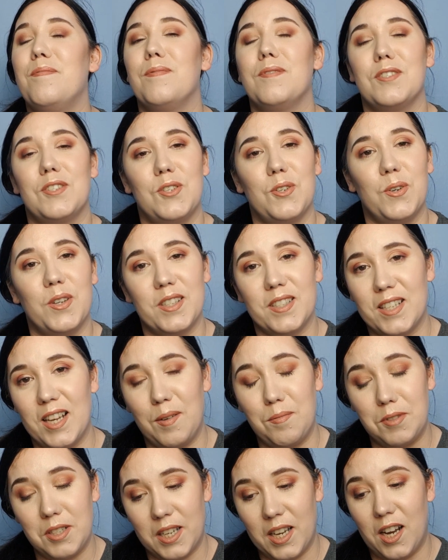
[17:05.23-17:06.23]
So it's
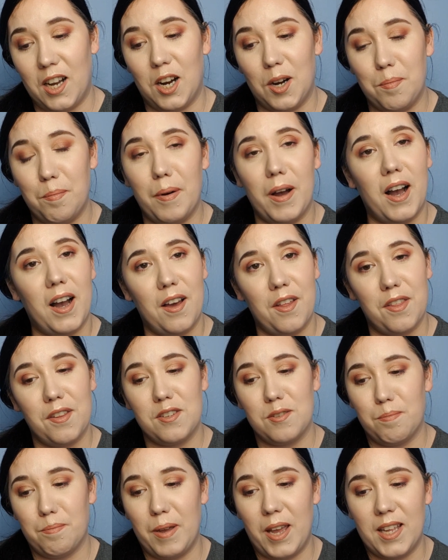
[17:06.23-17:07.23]
time to get her
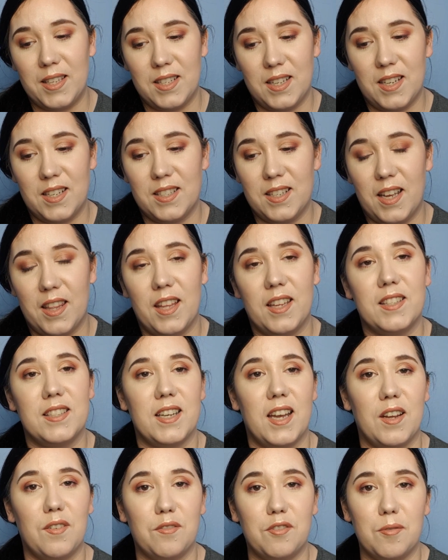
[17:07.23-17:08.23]
bathed, bedded, and then
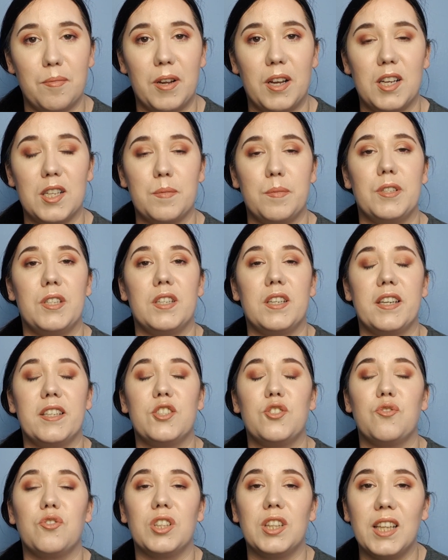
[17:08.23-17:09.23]
time for my husband and I
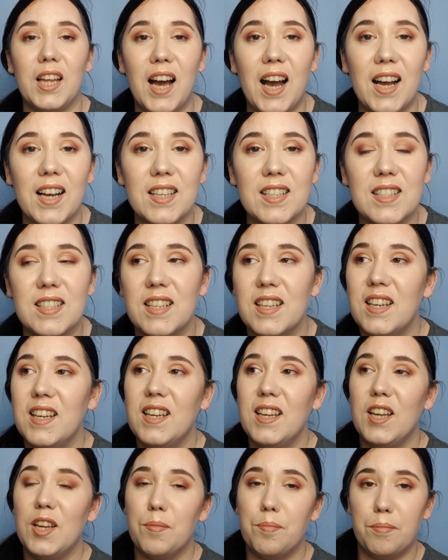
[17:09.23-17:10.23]
to relax,
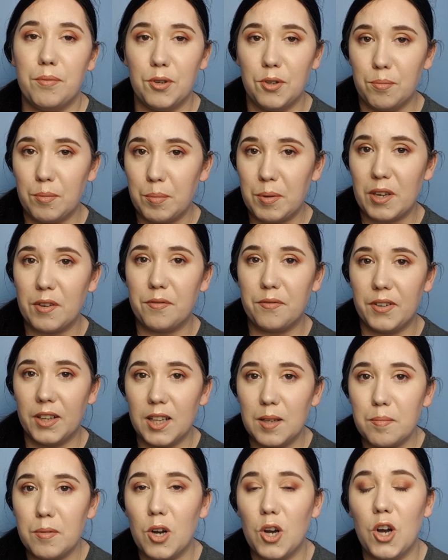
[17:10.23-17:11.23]
put maybe a
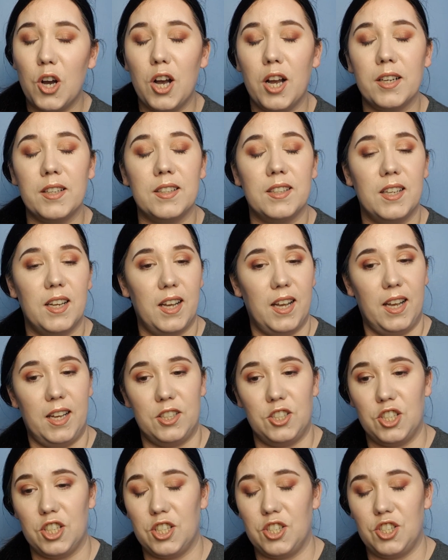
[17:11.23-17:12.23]
film on,
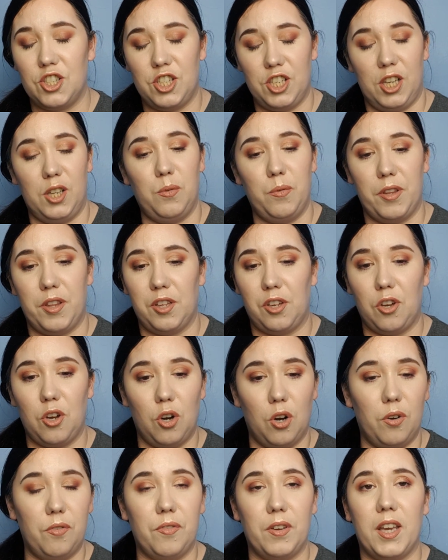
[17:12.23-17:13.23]
and just chill with a
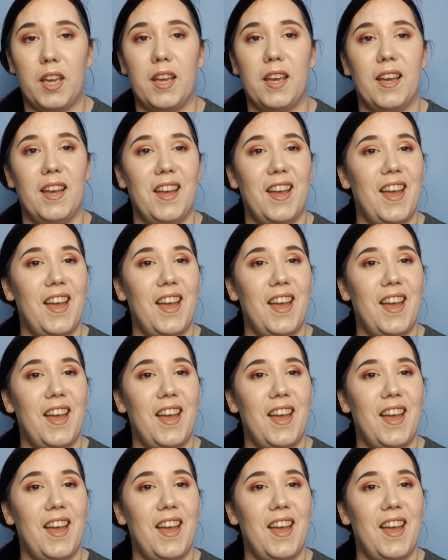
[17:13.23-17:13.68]
coffee,